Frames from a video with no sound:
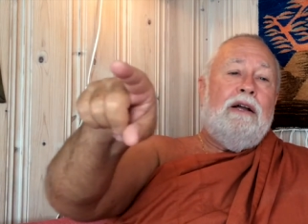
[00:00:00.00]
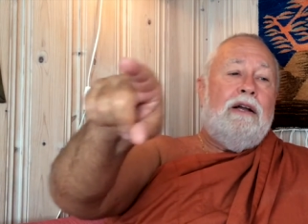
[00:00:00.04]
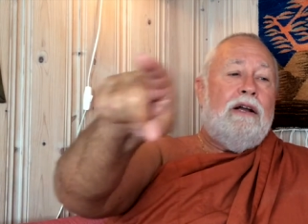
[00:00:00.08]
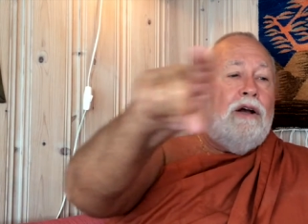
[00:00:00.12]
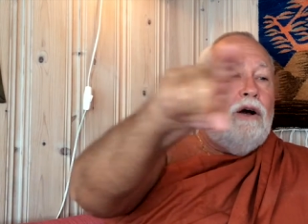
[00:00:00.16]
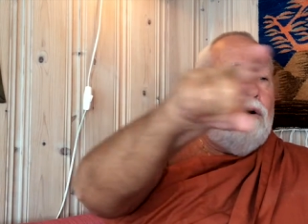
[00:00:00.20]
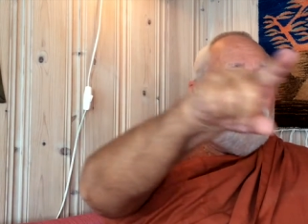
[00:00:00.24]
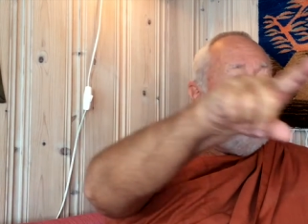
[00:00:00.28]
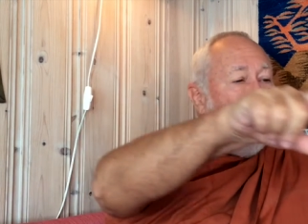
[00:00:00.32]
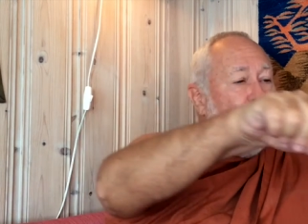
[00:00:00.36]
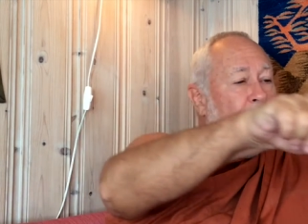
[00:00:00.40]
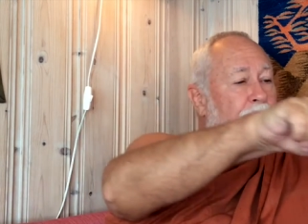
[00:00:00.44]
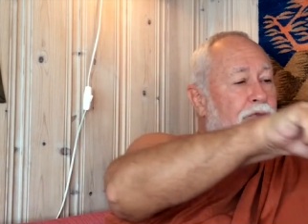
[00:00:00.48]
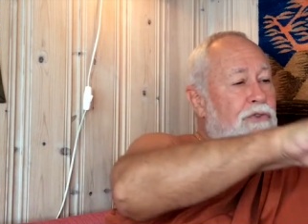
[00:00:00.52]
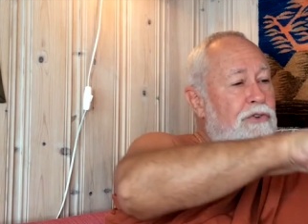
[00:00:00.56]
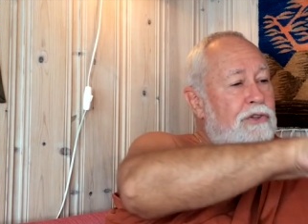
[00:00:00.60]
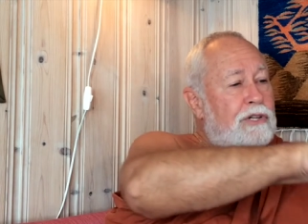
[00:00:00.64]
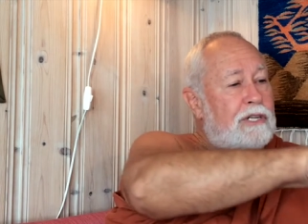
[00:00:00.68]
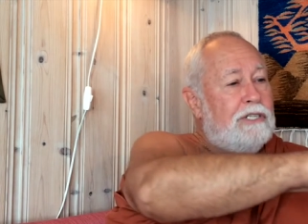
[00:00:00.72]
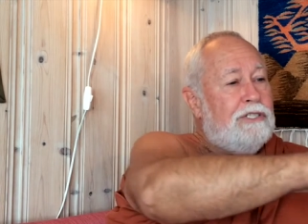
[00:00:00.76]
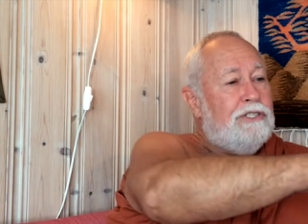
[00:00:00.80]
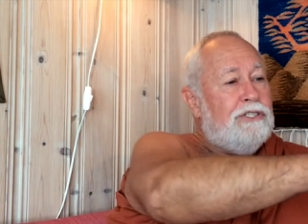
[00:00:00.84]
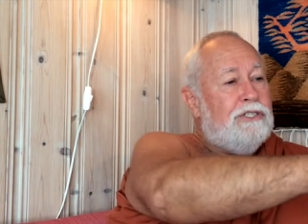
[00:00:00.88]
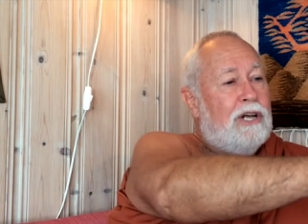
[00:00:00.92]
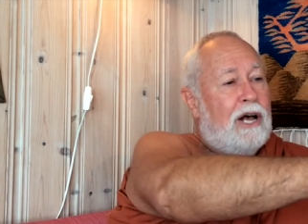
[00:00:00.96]
Come over
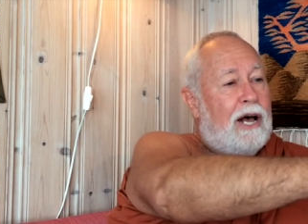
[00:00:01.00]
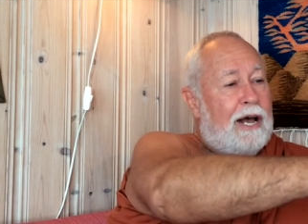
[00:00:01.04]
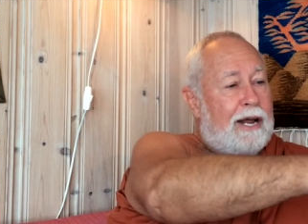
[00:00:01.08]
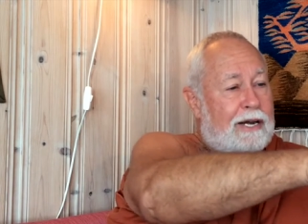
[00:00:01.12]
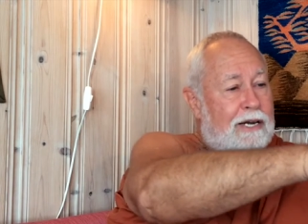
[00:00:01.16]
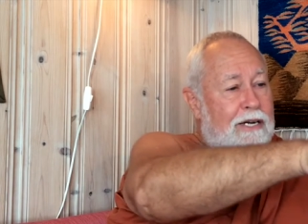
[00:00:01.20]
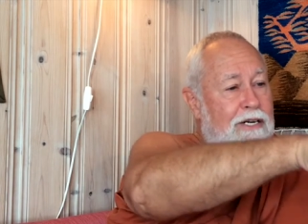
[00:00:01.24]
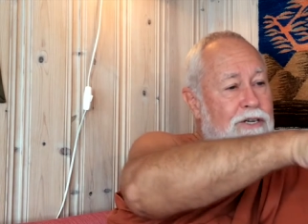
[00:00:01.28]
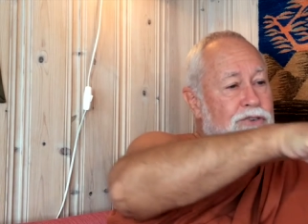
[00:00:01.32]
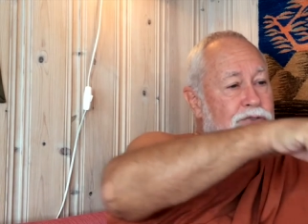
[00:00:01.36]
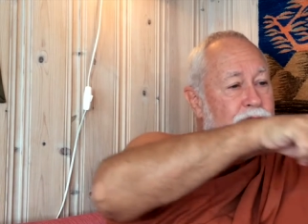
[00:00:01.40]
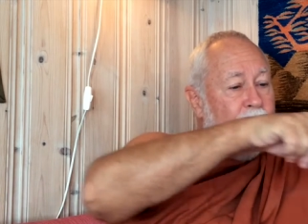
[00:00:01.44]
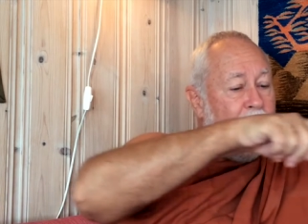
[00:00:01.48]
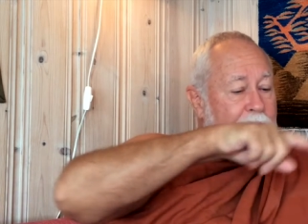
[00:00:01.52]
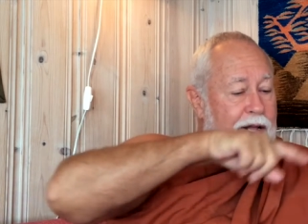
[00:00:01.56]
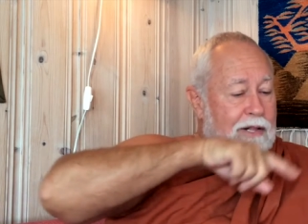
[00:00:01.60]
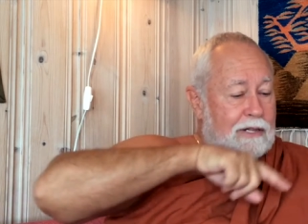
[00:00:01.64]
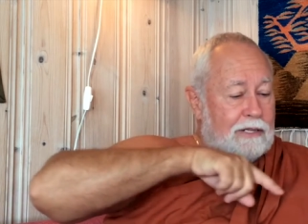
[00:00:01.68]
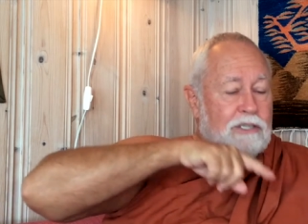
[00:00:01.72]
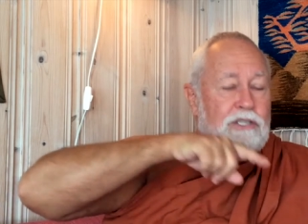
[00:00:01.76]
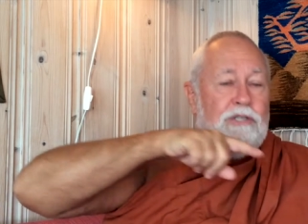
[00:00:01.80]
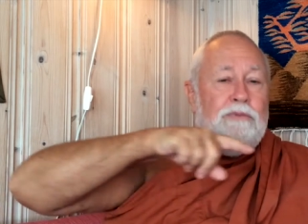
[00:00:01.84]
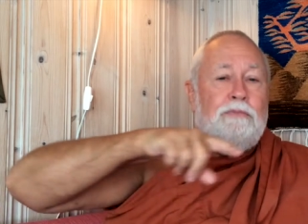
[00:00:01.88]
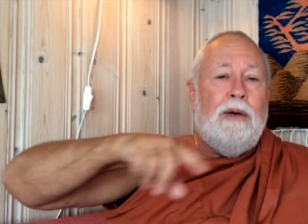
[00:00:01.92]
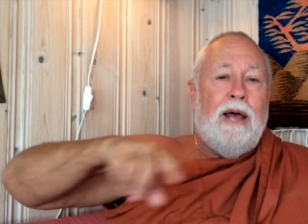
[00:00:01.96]
this side and try
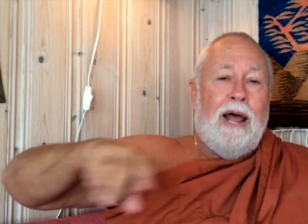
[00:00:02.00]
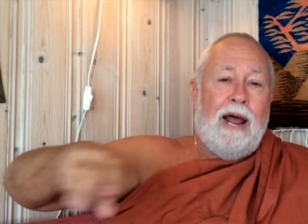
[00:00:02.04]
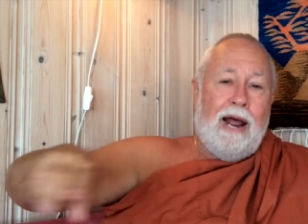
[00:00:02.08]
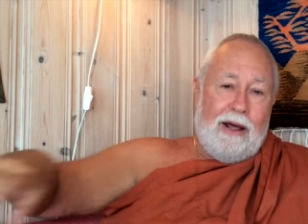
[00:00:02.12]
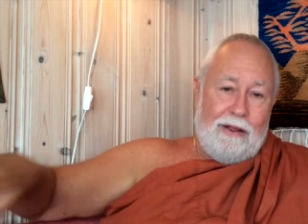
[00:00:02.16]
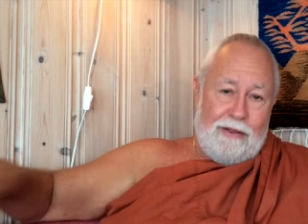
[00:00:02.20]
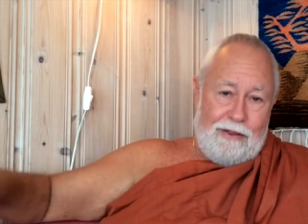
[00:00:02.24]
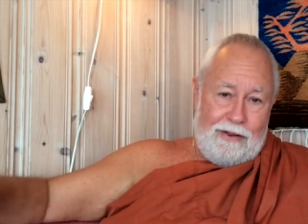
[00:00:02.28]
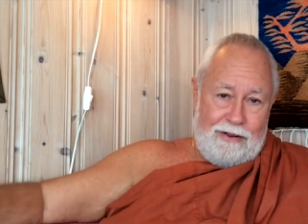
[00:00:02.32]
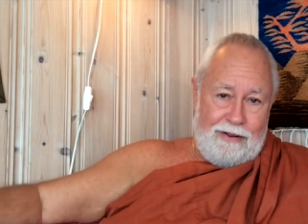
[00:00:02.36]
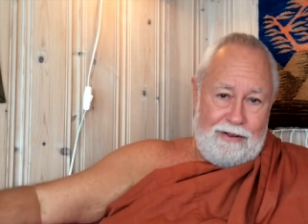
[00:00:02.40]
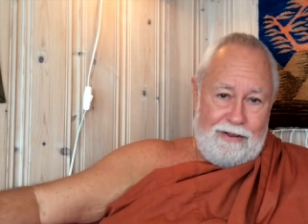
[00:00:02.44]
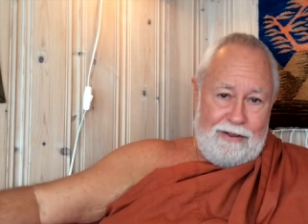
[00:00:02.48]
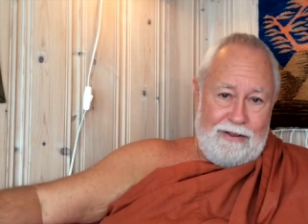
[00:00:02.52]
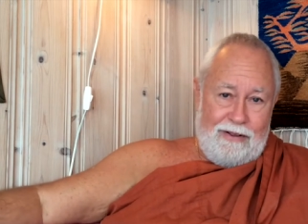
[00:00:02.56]
this path.